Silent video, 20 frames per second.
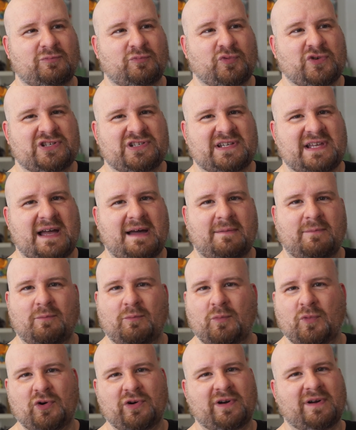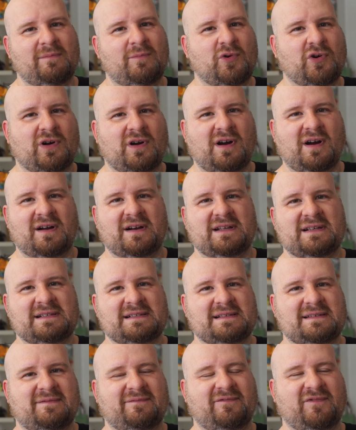which got more and more
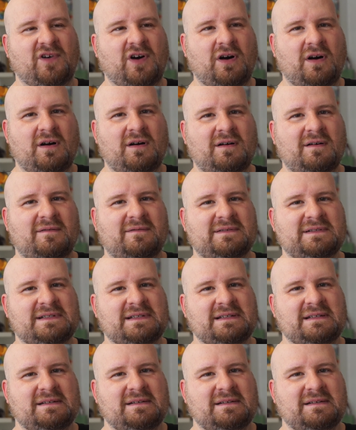artists involved,